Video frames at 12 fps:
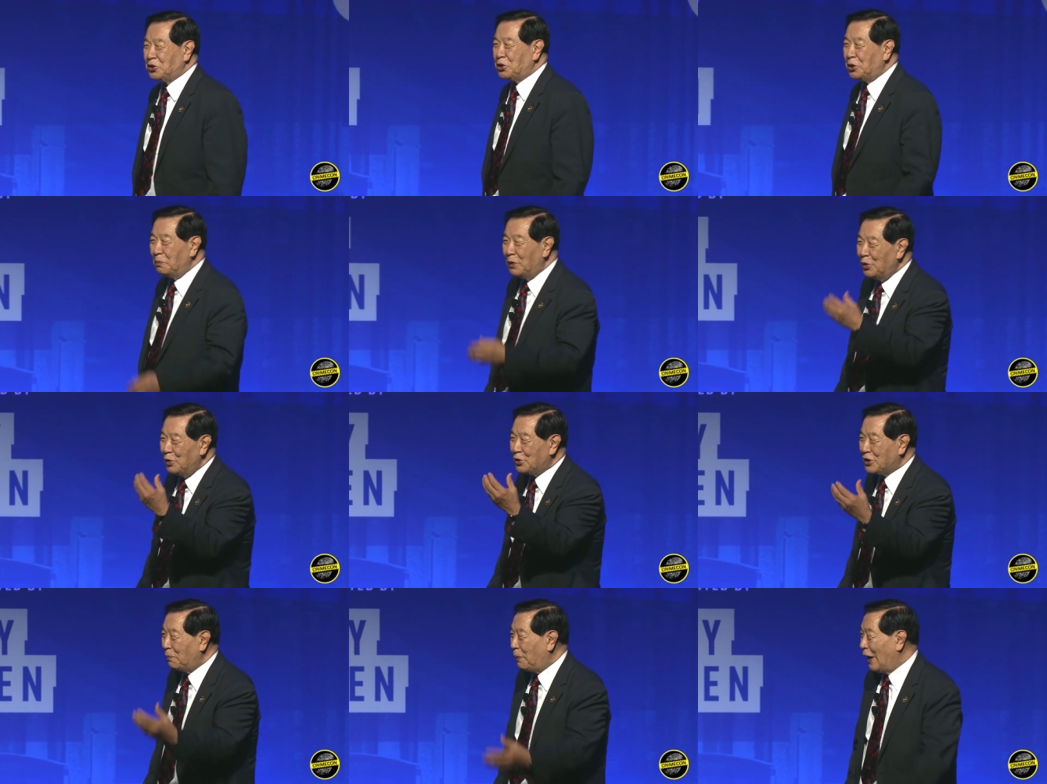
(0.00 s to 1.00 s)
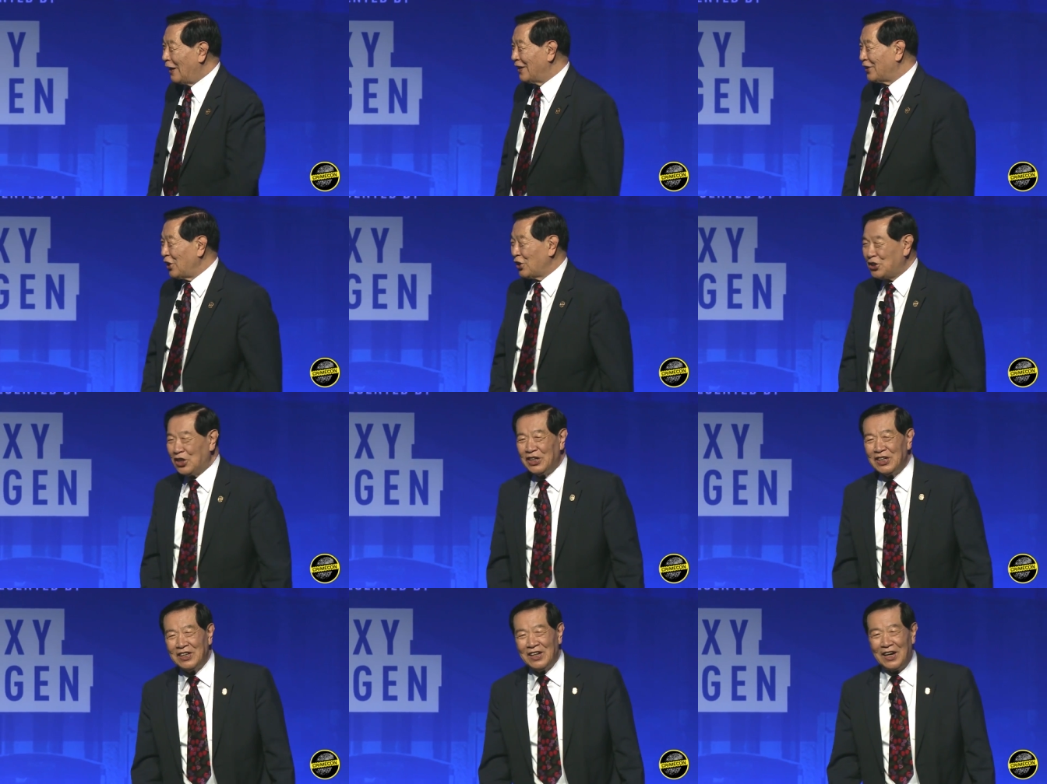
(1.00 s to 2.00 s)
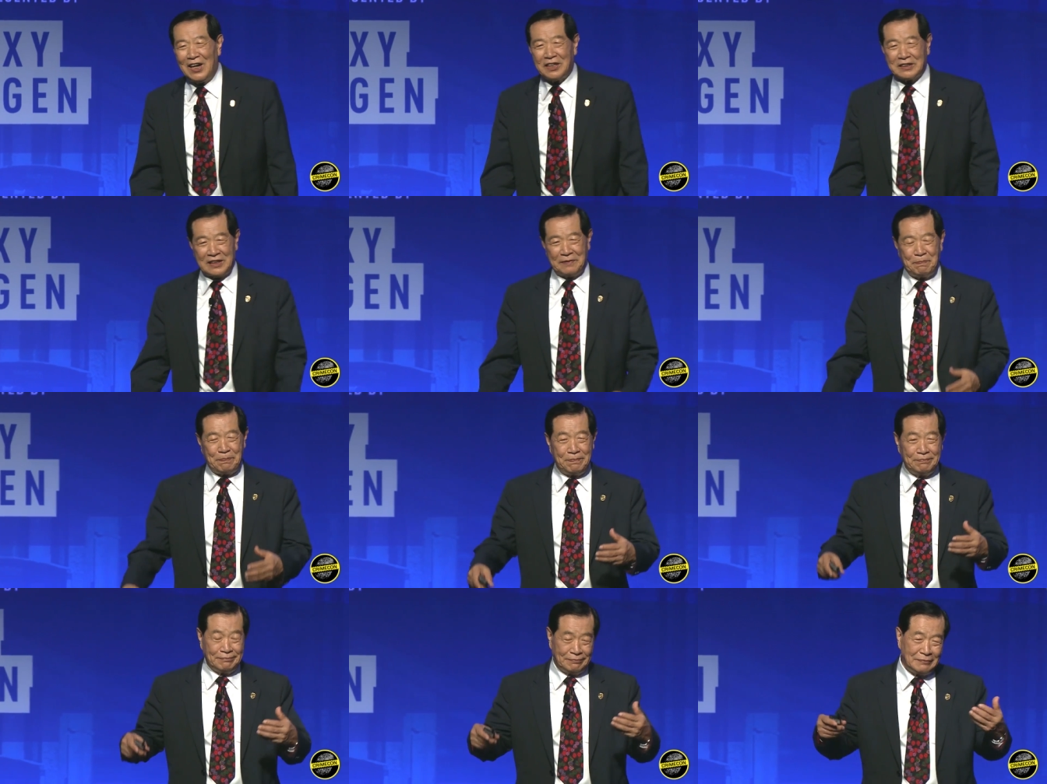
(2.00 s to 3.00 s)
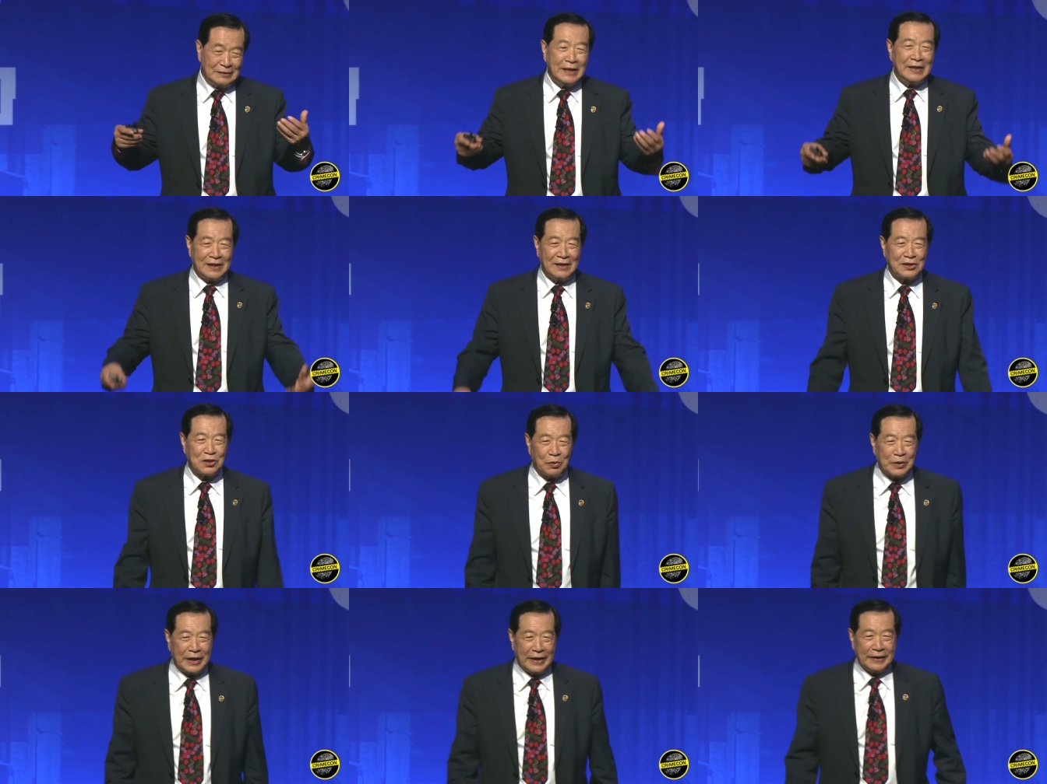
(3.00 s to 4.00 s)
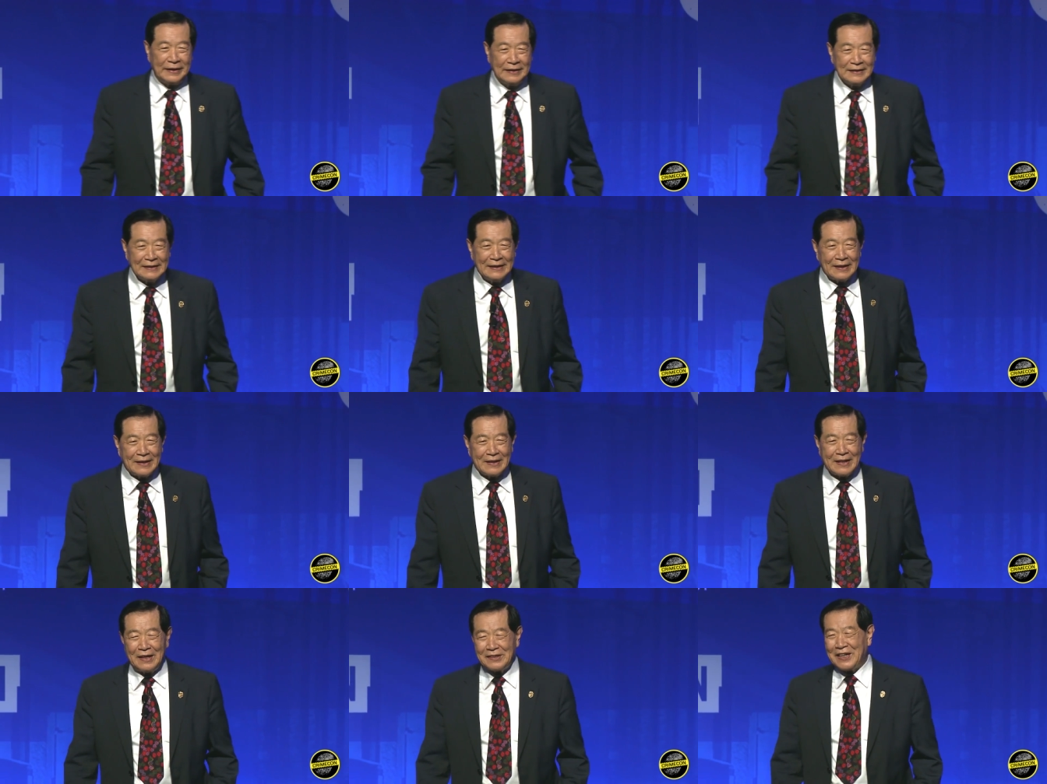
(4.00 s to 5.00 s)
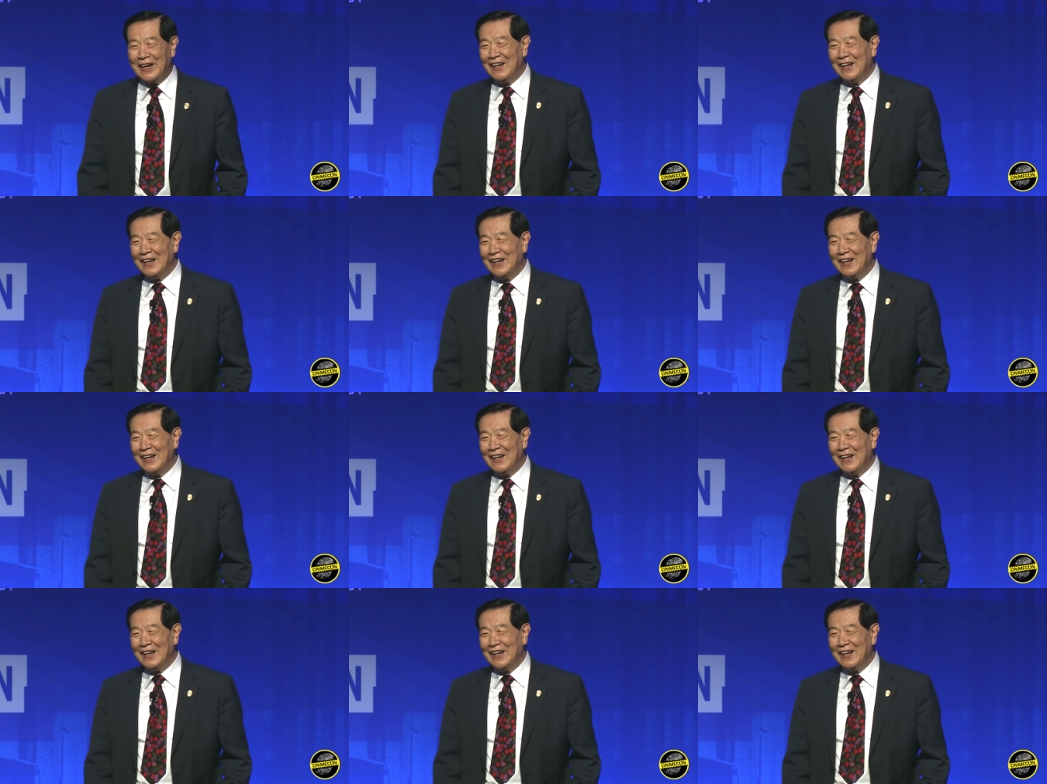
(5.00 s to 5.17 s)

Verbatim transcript: she moves to politician. Hug the lady, it's okay. Kiss,